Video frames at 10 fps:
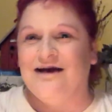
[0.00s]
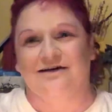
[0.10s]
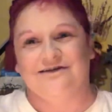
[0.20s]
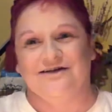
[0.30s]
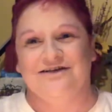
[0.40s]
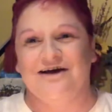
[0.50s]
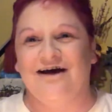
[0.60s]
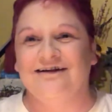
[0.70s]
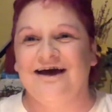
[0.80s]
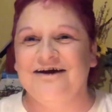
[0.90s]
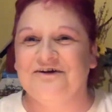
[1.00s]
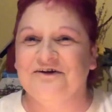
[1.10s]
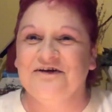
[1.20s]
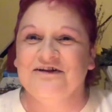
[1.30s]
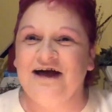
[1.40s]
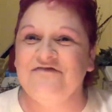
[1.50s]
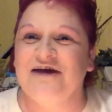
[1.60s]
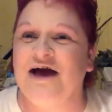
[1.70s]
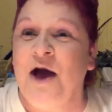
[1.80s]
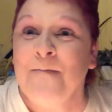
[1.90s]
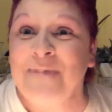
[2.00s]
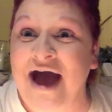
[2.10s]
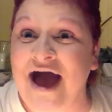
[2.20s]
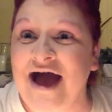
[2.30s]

I'll talk to y'all later. Love ya. Bye!